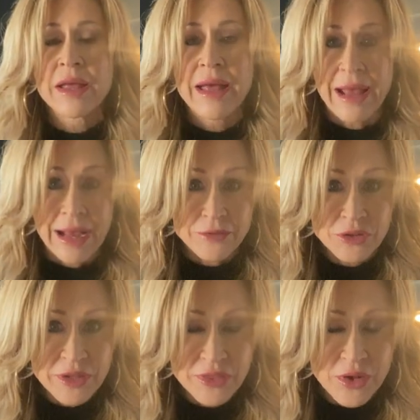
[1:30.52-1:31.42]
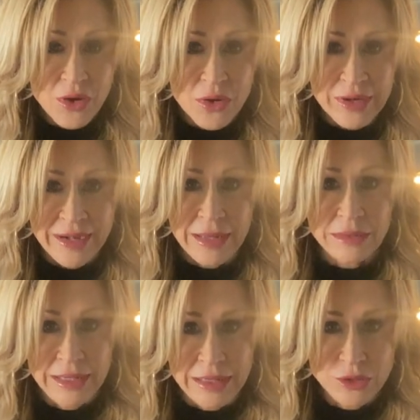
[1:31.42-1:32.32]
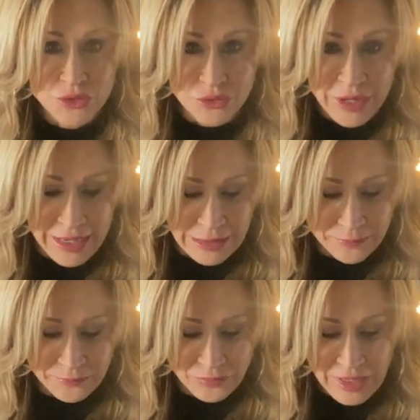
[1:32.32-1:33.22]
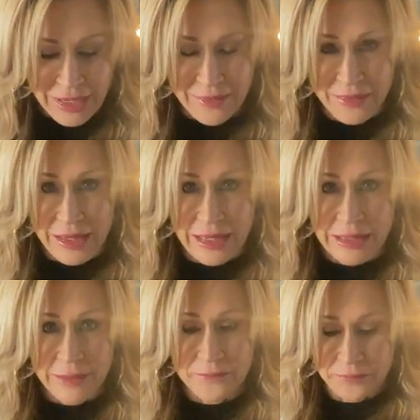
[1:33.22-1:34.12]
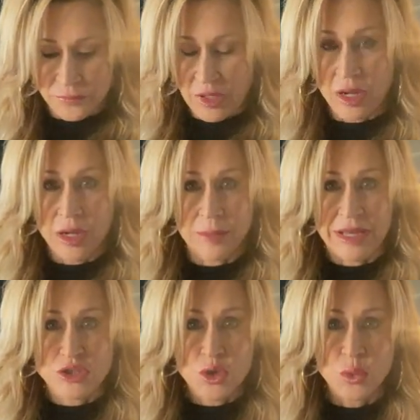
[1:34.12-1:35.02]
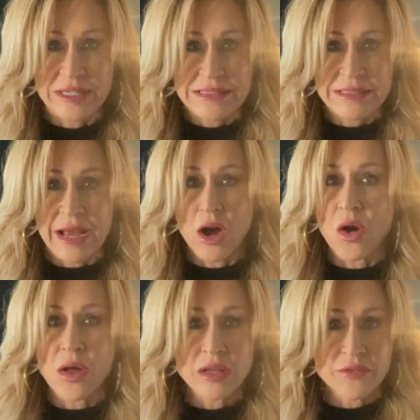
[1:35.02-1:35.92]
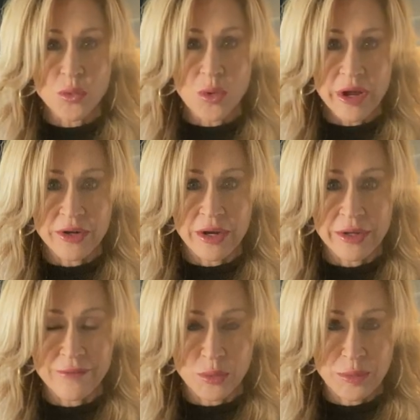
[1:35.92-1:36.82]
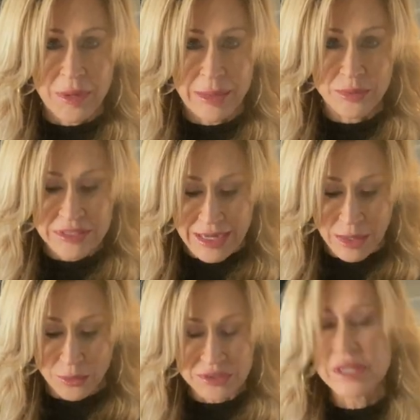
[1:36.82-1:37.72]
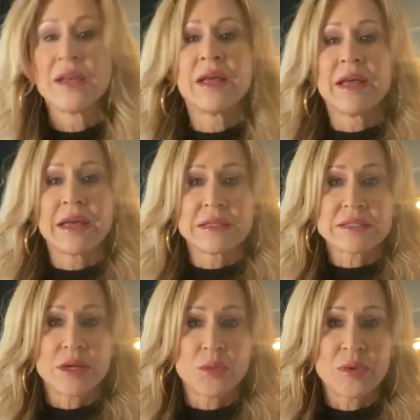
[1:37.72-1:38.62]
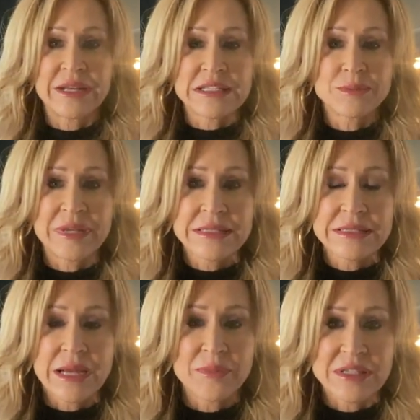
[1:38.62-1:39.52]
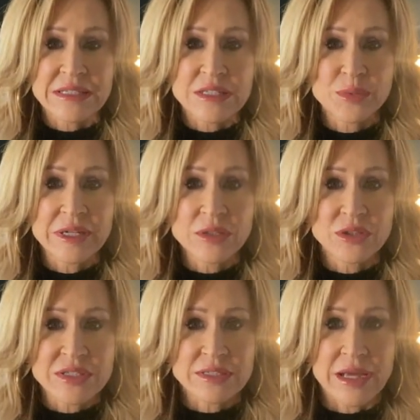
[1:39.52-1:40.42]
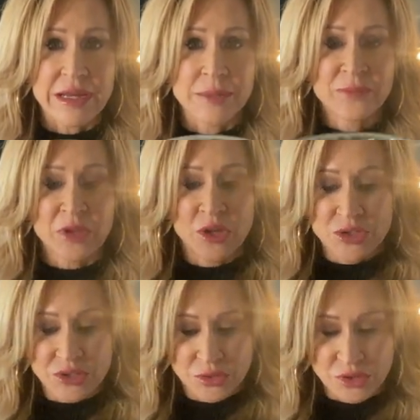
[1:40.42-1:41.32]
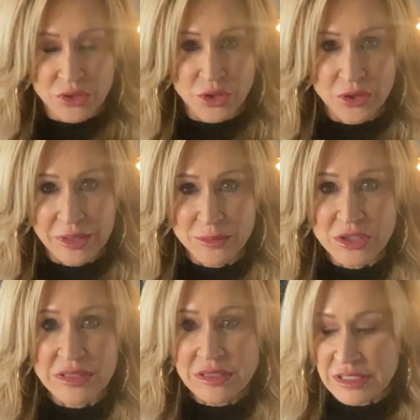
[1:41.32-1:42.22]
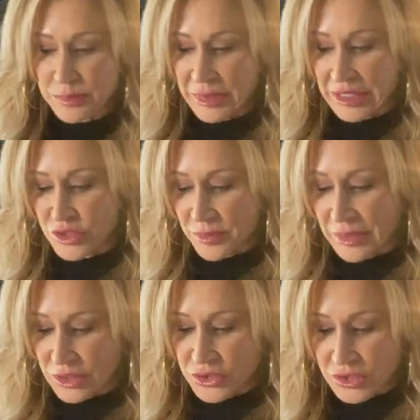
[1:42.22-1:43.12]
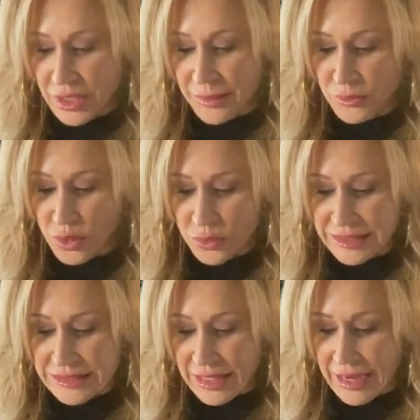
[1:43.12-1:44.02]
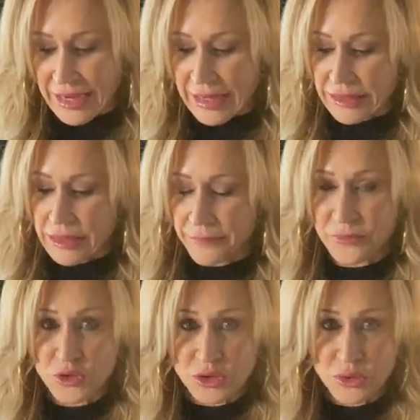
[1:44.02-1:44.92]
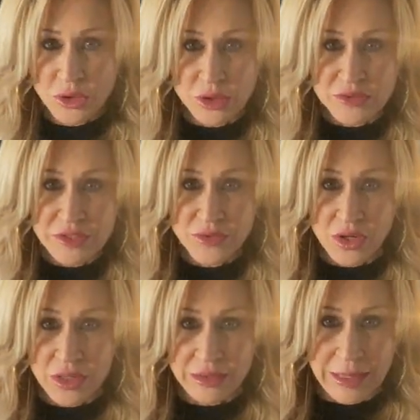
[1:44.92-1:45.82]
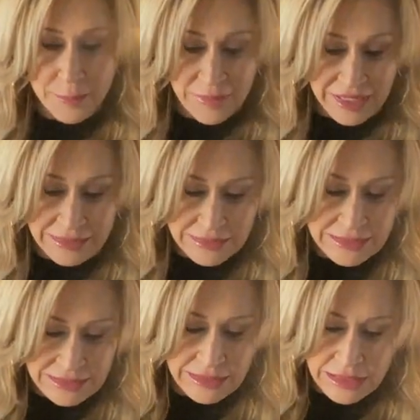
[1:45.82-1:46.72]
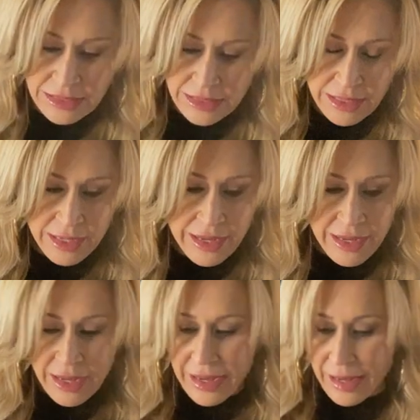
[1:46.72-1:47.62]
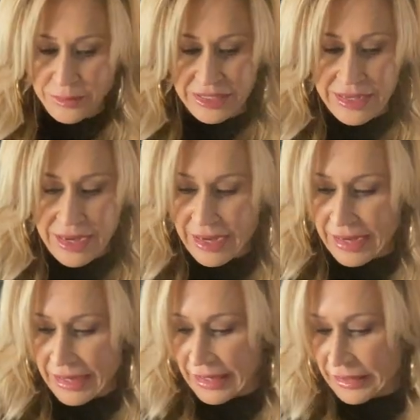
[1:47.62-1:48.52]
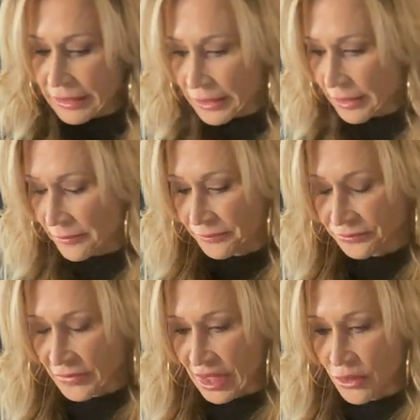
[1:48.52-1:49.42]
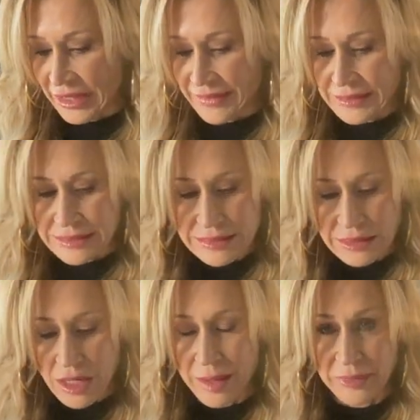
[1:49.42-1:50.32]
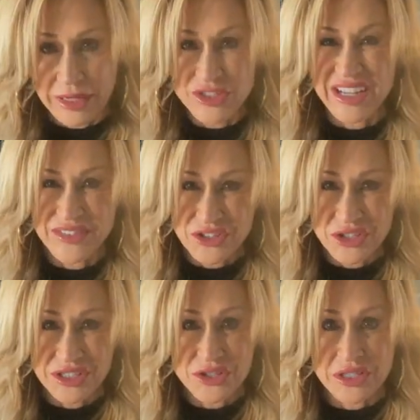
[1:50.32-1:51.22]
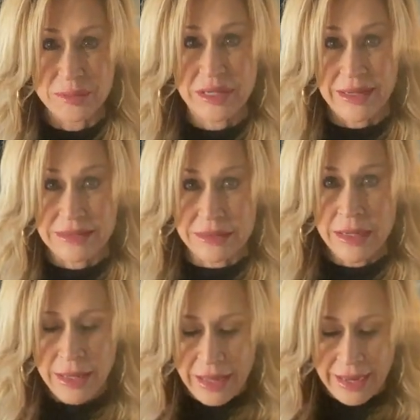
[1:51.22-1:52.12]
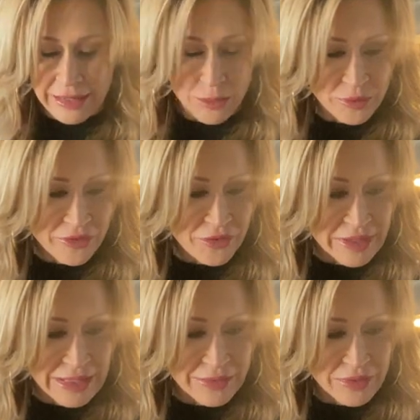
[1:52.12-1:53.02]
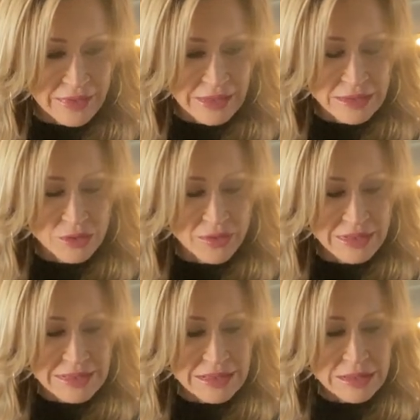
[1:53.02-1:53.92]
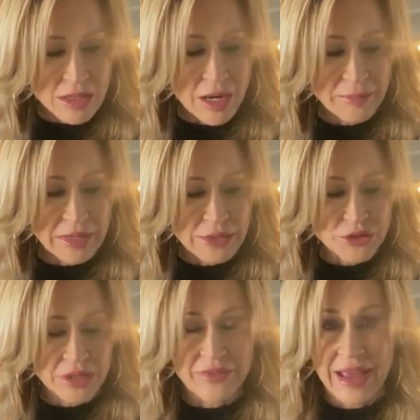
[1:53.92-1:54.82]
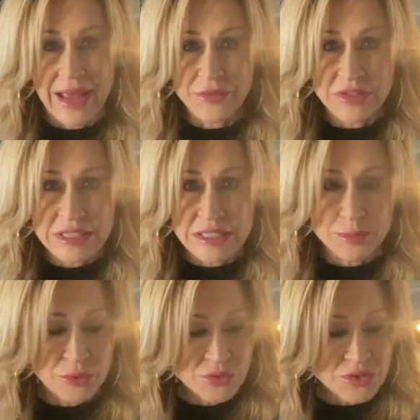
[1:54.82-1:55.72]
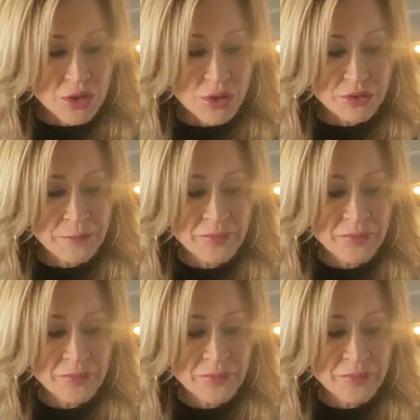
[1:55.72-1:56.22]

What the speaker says: after it thawed and I let it drain. And then I squeezed all of the water out of it with paper towels. And so when it's mixed up, this is what it looks like. So to the cream cheese and spinach mixture, I'm going to add 2 cloves of garlic minced. I'm gonna add, okay, this is a combination of a cheat sheet because I don't want to forget everything. So this is a combination of 1/2 teaspoon salt,